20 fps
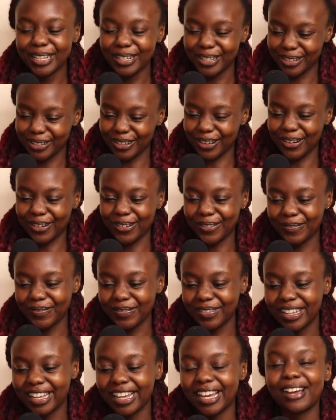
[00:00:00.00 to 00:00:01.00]
So
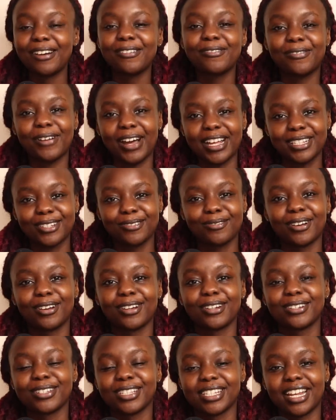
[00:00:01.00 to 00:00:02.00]
first, we're
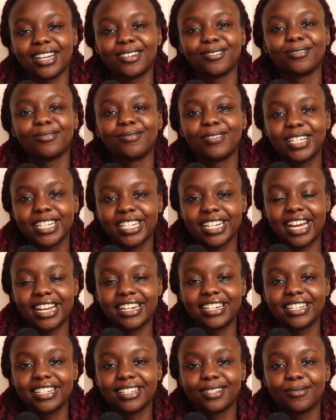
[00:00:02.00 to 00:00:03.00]
going to start with which
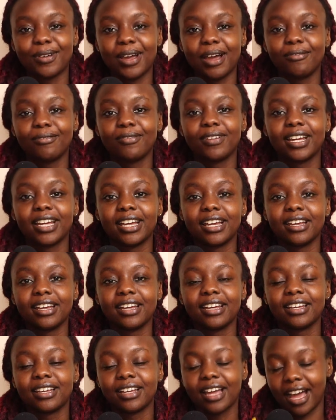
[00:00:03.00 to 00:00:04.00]
countries where we
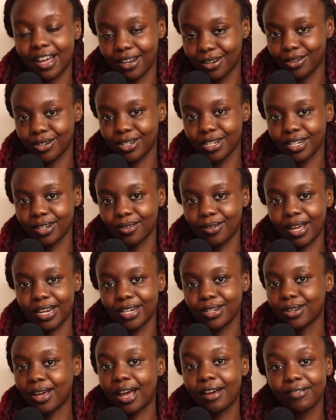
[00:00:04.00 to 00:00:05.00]
are not
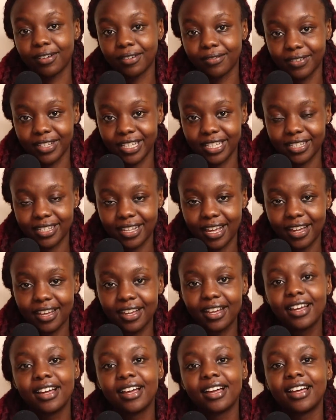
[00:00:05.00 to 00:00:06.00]
required to have a visa.
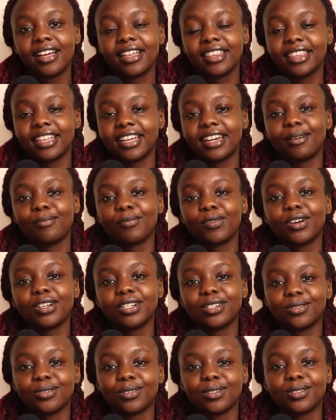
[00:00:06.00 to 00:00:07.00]
Then I'm
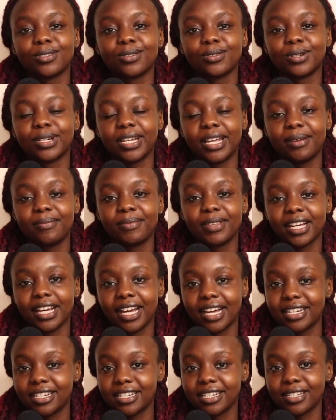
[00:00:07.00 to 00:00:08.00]
going to also name the
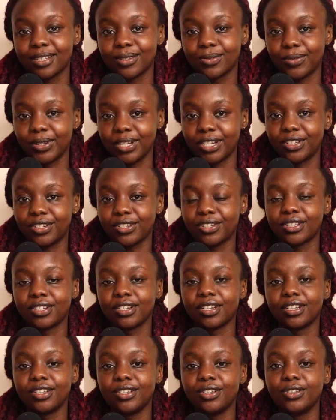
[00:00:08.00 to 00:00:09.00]
countries which
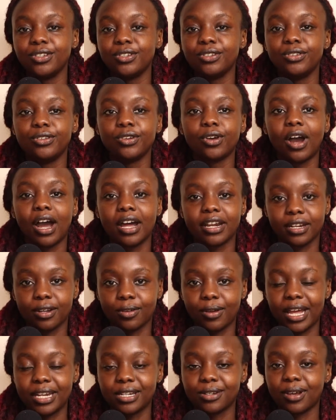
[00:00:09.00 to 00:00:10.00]
you are
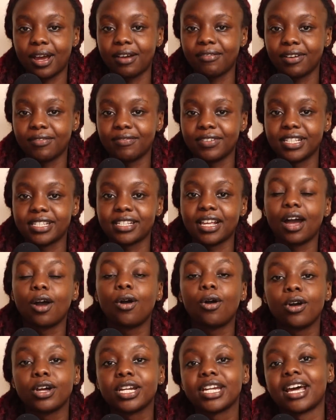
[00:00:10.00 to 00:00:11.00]
required to have a visa
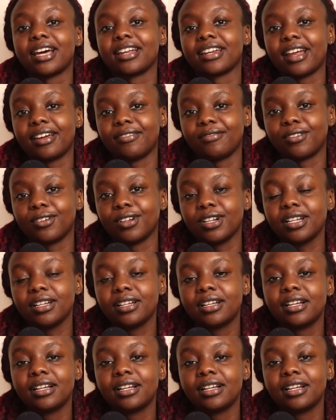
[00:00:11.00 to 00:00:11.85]
on arrival.